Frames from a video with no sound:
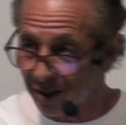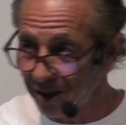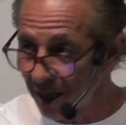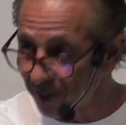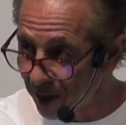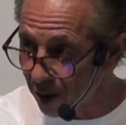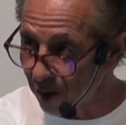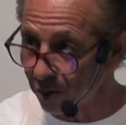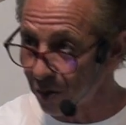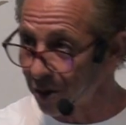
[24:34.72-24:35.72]
the same
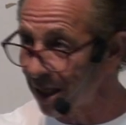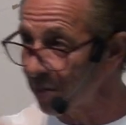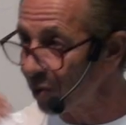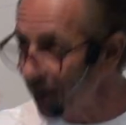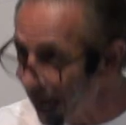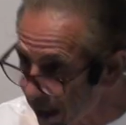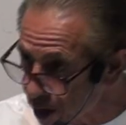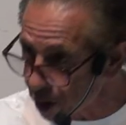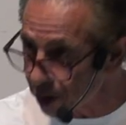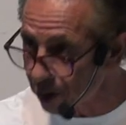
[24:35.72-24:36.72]
character, the same
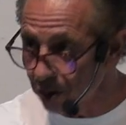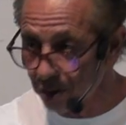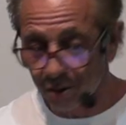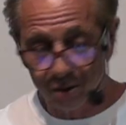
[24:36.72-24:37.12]
reactions.